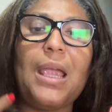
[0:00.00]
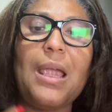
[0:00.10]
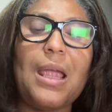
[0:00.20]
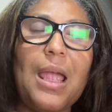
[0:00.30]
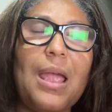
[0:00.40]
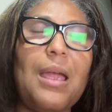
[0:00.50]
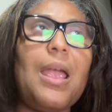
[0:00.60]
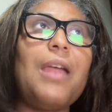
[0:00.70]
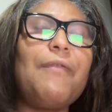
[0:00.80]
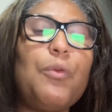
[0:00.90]

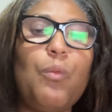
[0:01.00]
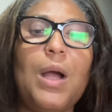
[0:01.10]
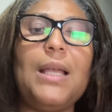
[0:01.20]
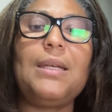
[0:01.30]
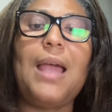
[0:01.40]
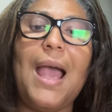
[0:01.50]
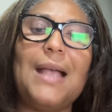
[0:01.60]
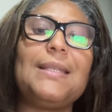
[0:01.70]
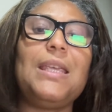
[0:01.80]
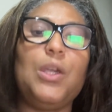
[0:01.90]
everyone
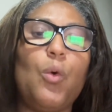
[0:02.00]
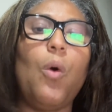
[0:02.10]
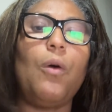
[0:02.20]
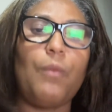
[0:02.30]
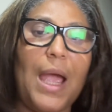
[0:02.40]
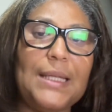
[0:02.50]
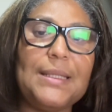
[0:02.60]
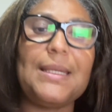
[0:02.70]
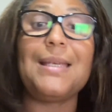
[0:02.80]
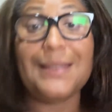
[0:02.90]
has equal
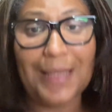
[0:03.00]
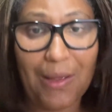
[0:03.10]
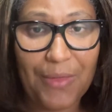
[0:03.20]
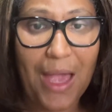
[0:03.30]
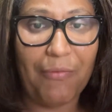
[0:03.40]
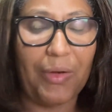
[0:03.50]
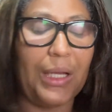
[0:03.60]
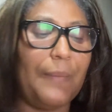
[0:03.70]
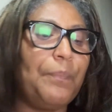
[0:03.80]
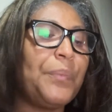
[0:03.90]
rights in South
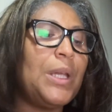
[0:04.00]
Africa.